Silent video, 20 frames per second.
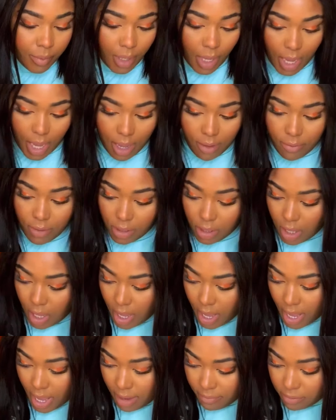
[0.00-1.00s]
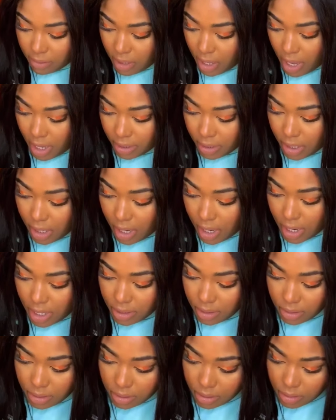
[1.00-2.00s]
I have
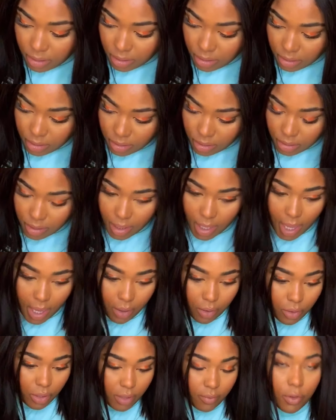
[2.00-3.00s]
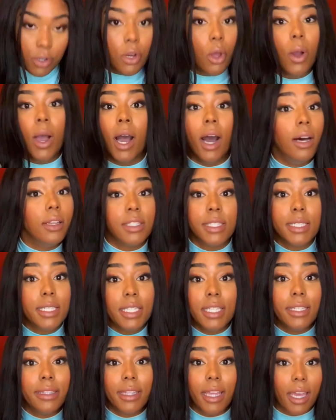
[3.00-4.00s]
longan. I don't even know how
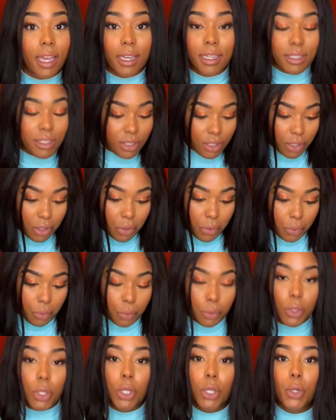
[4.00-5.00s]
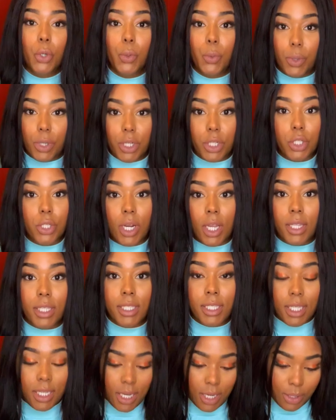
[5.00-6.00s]
to eat that, so we're gonna try
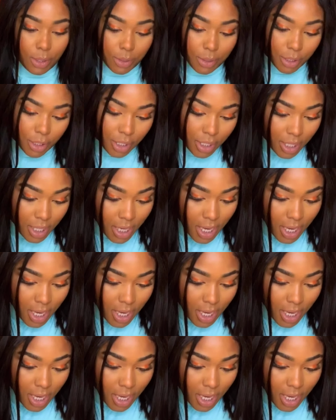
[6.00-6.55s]
this together.